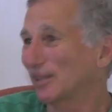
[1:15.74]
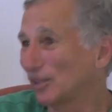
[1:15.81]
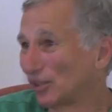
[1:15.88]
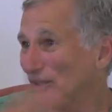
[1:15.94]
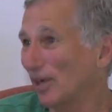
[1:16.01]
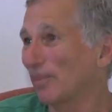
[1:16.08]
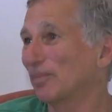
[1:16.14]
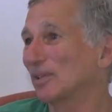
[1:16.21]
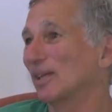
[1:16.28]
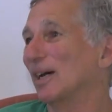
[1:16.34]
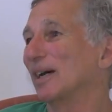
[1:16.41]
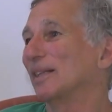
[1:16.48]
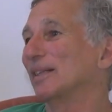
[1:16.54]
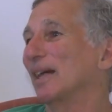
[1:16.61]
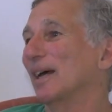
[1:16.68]
I jumped
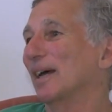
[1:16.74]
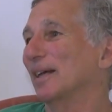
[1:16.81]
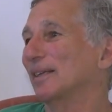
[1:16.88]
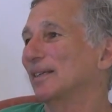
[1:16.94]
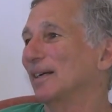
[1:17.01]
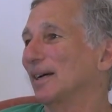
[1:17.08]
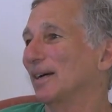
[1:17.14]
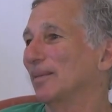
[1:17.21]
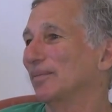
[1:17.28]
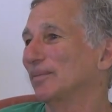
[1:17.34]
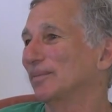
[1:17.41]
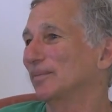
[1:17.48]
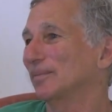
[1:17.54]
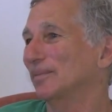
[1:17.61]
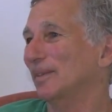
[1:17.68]
on that
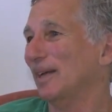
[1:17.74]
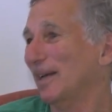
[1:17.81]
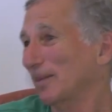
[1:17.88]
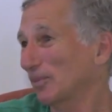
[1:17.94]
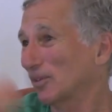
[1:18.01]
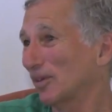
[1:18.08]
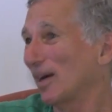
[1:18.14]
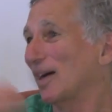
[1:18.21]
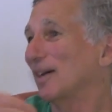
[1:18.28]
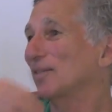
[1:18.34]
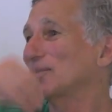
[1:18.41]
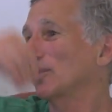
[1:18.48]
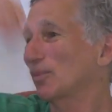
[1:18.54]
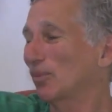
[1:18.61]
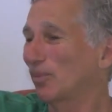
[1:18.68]

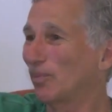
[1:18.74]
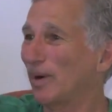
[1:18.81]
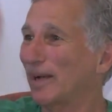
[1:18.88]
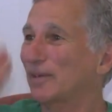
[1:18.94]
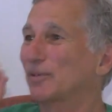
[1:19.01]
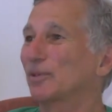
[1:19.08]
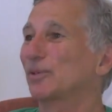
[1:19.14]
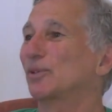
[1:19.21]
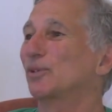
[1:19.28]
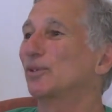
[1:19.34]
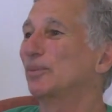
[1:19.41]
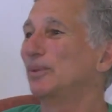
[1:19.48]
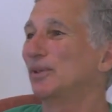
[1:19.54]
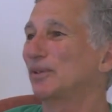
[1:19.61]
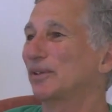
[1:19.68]
Hameroff
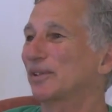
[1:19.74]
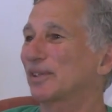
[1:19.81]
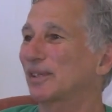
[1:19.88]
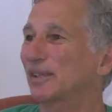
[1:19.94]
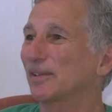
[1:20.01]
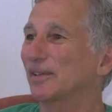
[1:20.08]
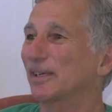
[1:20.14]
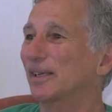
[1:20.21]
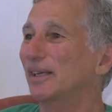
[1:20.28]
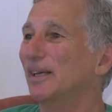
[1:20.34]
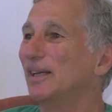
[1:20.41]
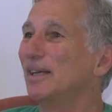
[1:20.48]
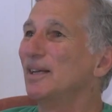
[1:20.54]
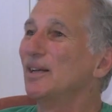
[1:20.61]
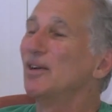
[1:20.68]
microtubule theory,
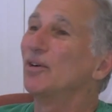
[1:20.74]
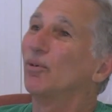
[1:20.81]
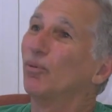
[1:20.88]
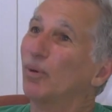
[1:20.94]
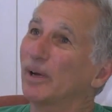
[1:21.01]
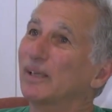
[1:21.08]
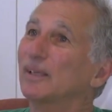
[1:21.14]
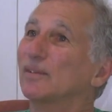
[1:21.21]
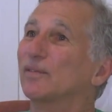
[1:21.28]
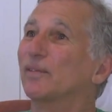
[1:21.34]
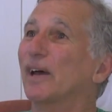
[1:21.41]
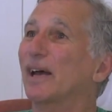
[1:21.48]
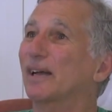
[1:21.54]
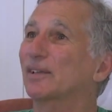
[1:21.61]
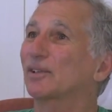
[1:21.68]
when in
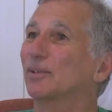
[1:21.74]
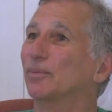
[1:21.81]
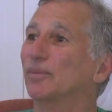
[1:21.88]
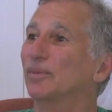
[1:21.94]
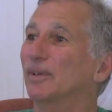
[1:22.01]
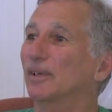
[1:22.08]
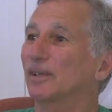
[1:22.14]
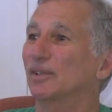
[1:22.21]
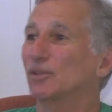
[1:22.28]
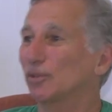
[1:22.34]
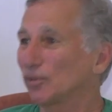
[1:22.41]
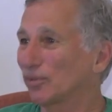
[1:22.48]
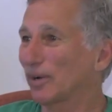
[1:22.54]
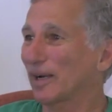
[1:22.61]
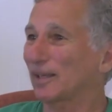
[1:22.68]
fact, as
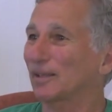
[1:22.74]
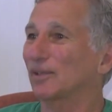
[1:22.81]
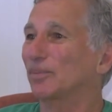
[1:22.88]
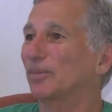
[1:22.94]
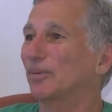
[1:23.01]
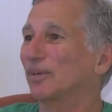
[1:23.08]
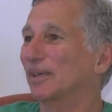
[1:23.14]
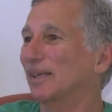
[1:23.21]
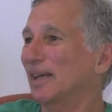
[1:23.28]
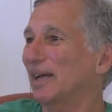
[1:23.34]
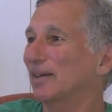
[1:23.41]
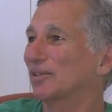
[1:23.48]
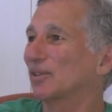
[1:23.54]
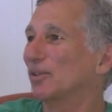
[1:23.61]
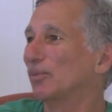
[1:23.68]
you rightly point
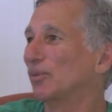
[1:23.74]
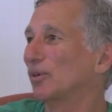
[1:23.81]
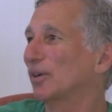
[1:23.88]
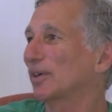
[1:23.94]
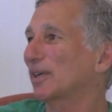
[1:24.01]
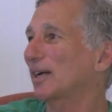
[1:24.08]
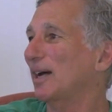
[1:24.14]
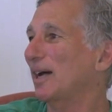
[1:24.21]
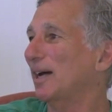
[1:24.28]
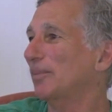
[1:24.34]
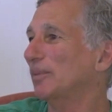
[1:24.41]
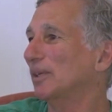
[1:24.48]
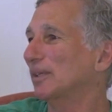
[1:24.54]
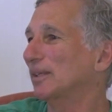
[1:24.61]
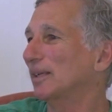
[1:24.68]
out, the more
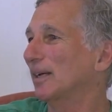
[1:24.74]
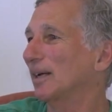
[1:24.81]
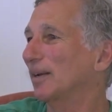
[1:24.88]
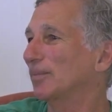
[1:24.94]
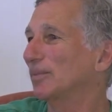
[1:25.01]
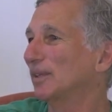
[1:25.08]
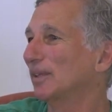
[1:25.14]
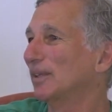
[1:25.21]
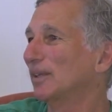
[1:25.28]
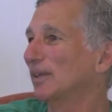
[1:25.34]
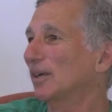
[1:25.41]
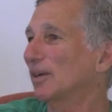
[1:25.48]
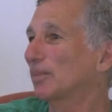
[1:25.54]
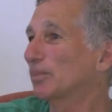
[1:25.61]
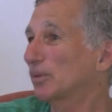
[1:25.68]
common
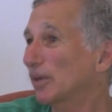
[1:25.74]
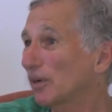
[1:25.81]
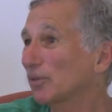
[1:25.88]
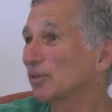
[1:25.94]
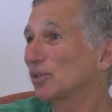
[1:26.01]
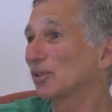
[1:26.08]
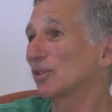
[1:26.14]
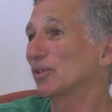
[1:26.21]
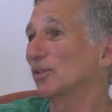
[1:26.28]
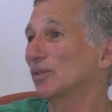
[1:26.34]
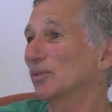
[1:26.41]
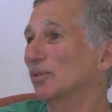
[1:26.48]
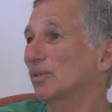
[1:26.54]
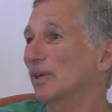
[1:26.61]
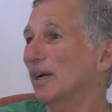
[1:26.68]
approach
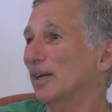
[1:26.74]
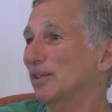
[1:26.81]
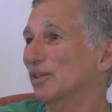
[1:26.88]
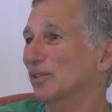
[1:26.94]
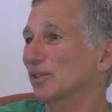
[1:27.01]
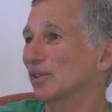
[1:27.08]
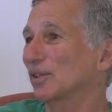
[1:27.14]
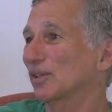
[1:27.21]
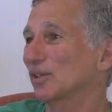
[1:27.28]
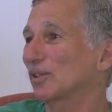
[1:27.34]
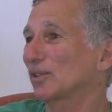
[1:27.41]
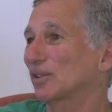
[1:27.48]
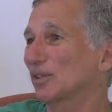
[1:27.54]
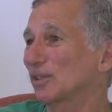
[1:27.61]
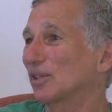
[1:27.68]
to consciousness
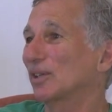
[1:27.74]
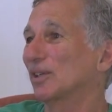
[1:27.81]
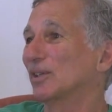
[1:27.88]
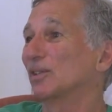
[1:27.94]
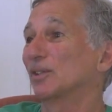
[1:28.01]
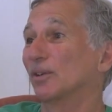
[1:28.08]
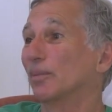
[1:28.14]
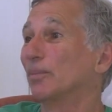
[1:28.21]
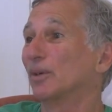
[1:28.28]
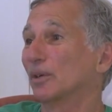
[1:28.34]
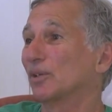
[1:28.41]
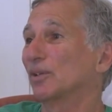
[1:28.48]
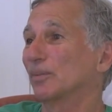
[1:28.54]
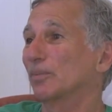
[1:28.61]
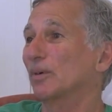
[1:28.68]
is to see it as an
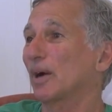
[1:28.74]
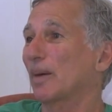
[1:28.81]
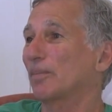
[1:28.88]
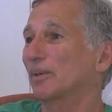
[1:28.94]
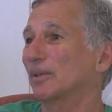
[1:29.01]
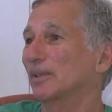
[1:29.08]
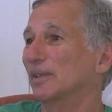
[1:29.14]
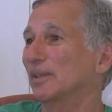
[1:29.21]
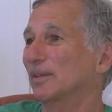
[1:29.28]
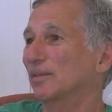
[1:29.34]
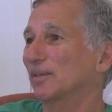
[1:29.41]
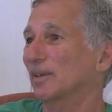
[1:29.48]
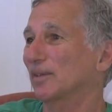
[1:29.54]
emergent property